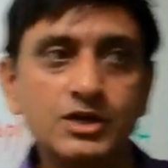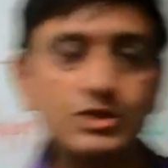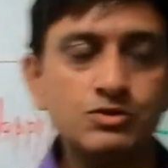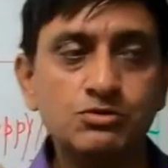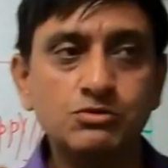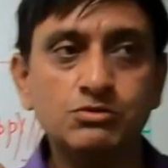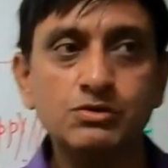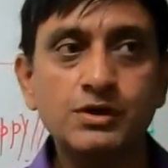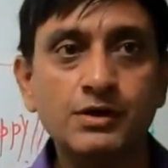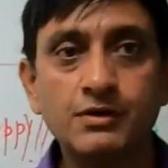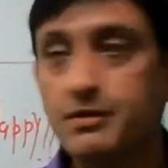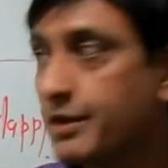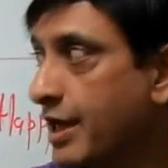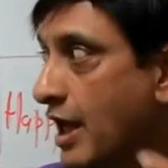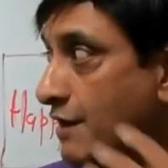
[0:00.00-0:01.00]
to
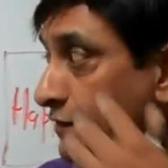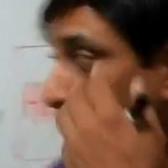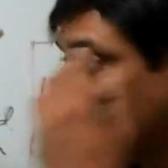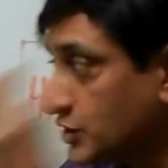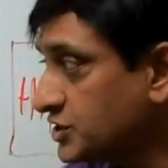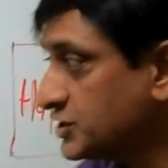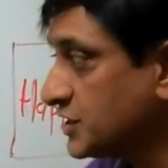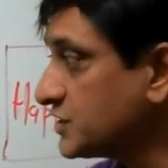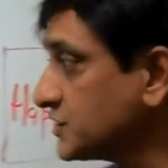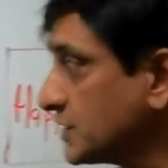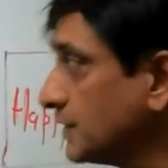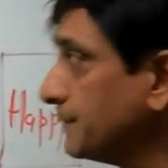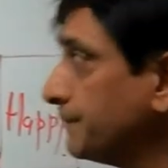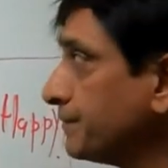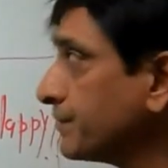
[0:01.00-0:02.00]
have a good
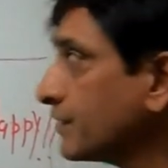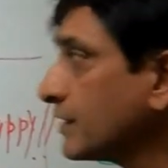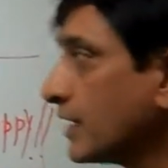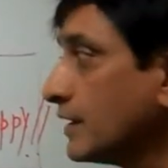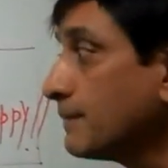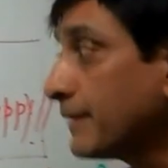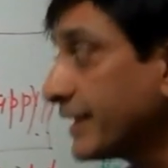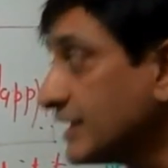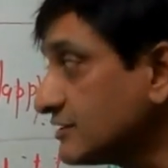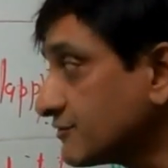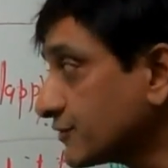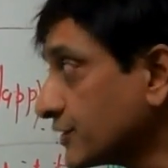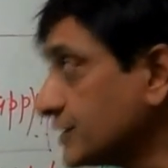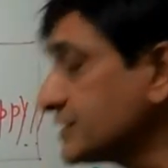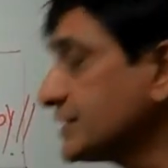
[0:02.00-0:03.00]
system in place
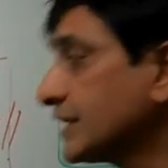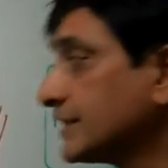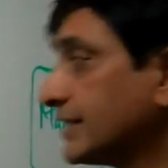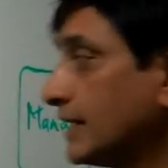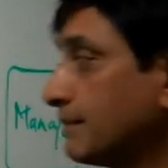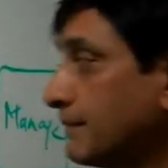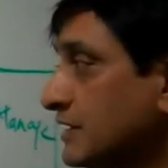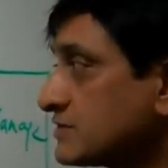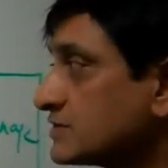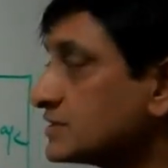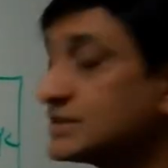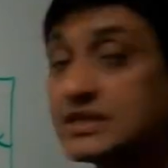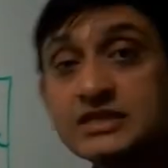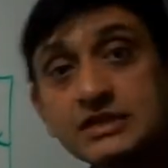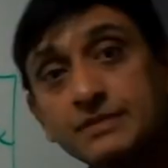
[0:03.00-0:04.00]
first, and then based on the
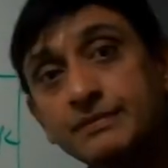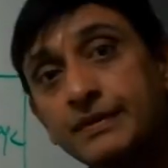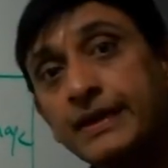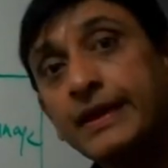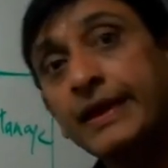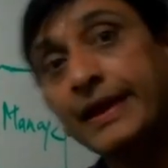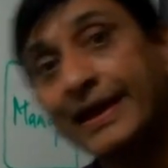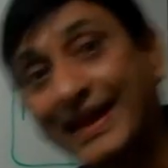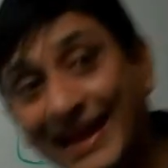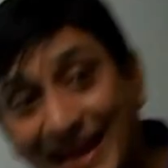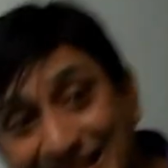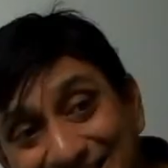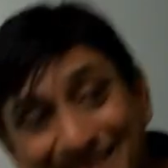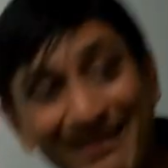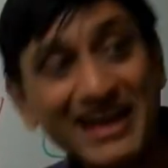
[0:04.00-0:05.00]
system,
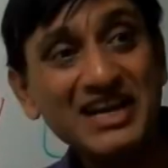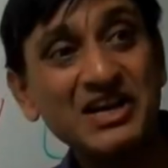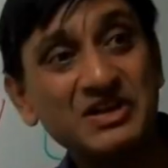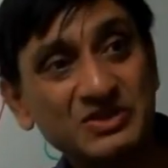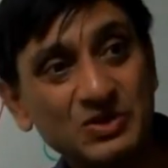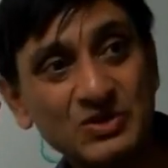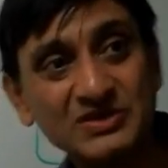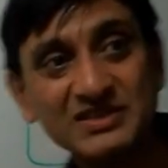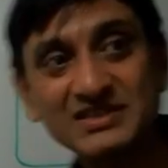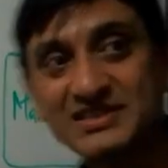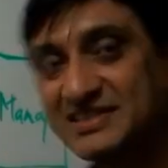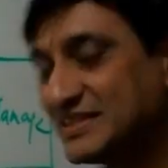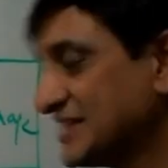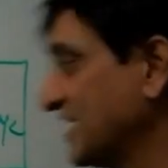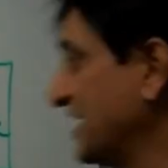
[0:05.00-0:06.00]
get the right
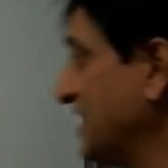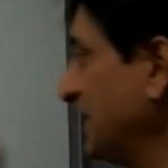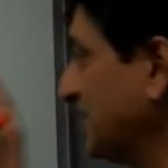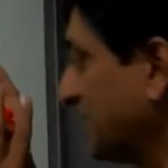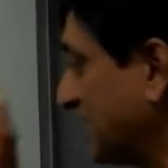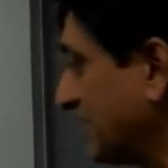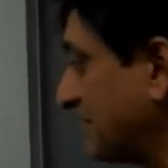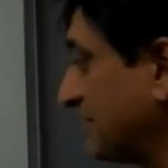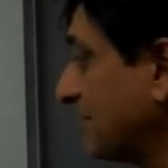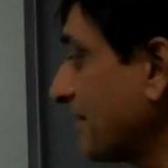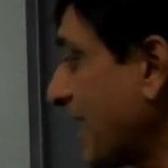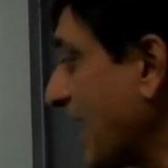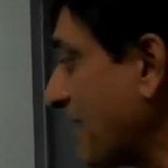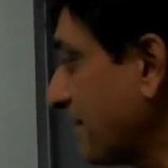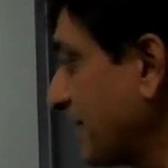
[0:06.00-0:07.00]
resources, keep them
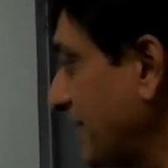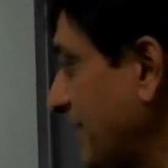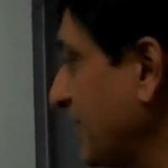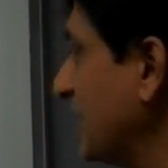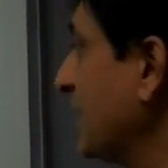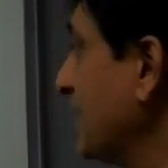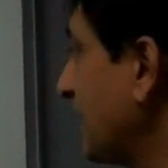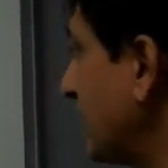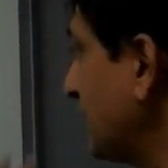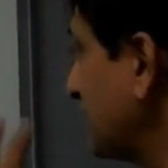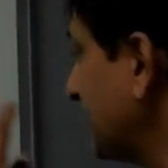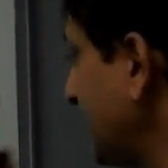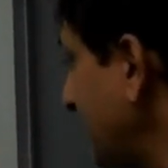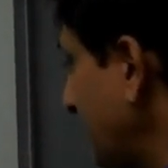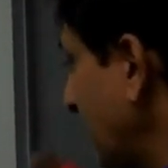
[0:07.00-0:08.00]
happy, and
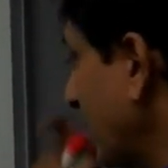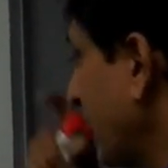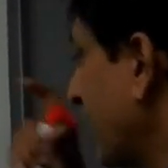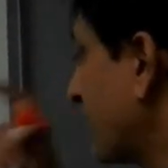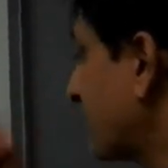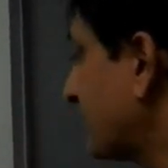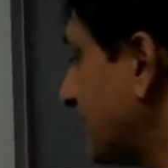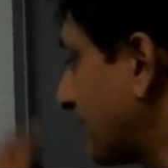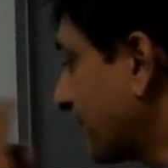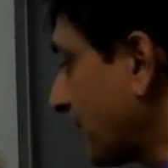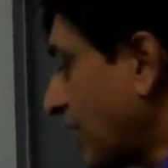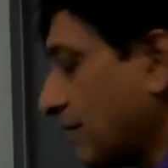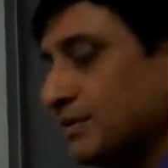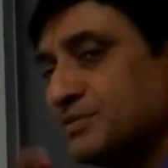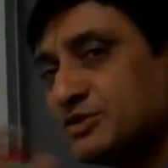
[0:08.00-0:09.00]
keep looking at their
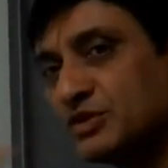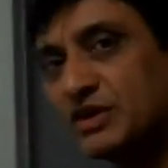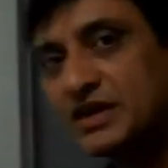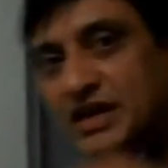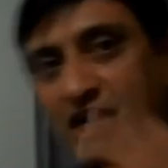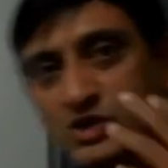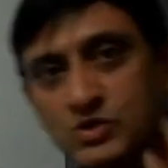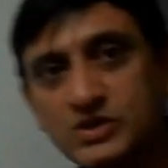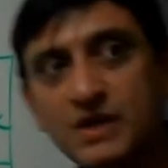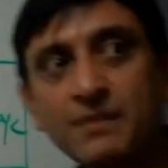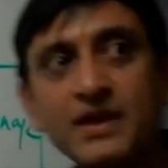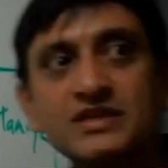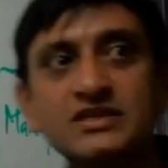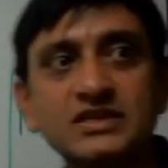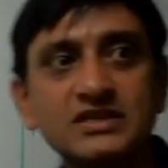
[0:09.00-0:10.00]
problems on a day-to-day
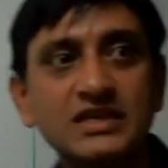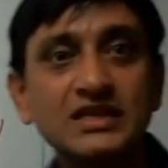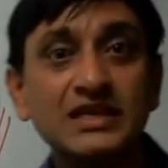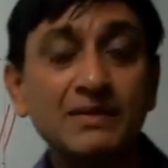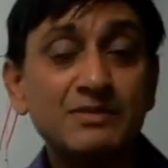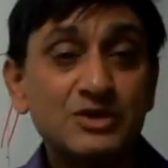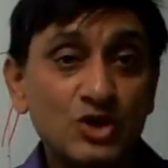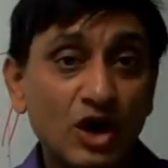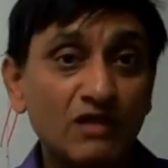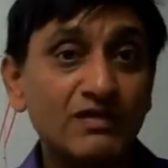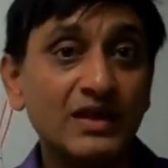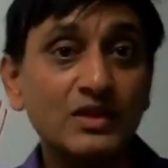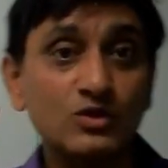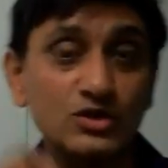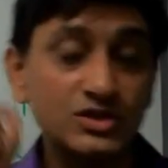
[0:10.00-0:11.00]
basis and keep
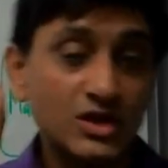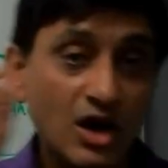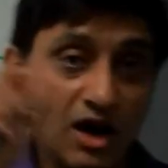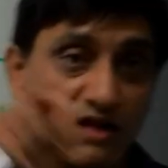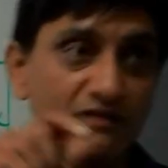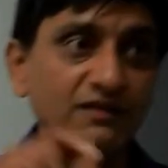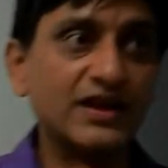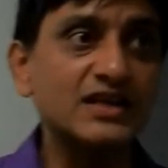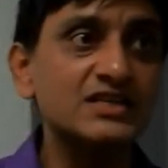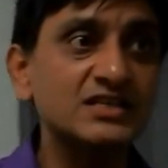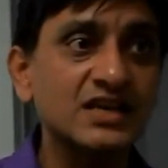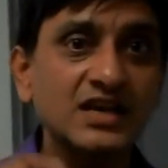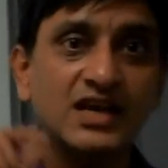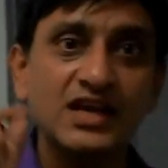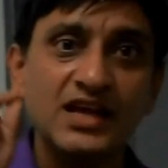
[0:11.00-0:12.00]
solving those
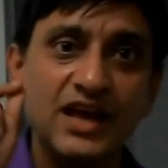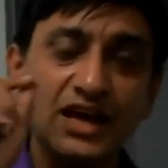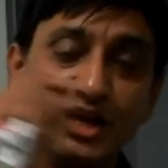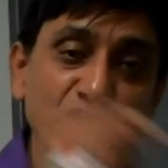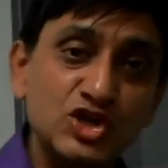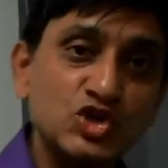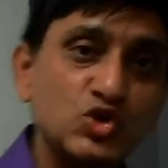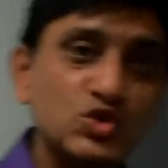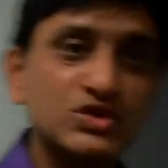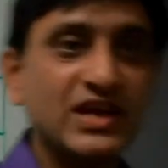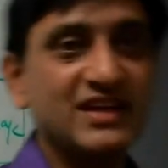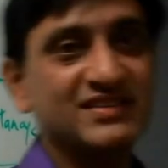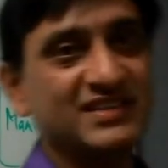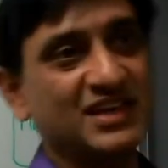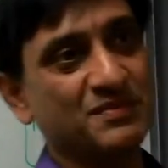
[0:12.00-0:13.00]
conflicts and issues
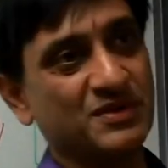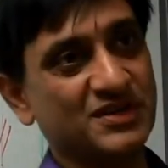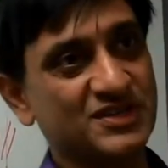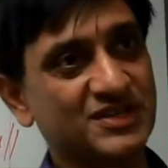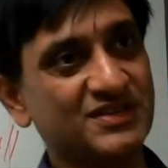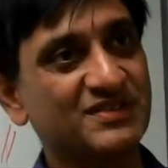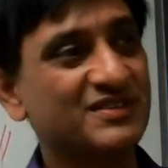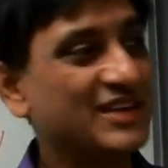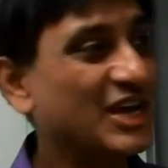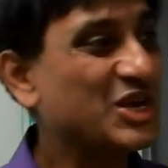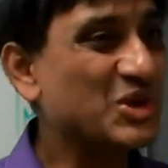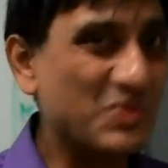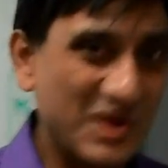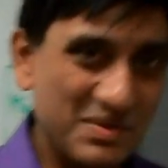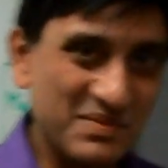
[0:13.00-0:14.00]
as they emerge.
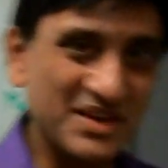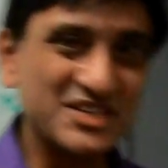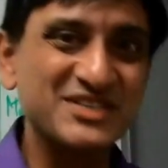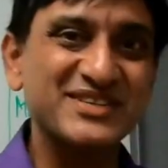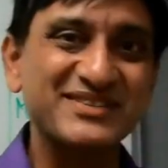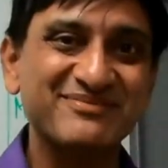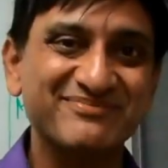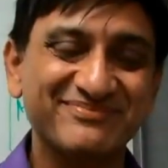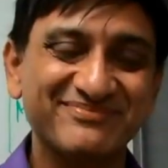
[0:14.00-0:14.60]
Thank you very much.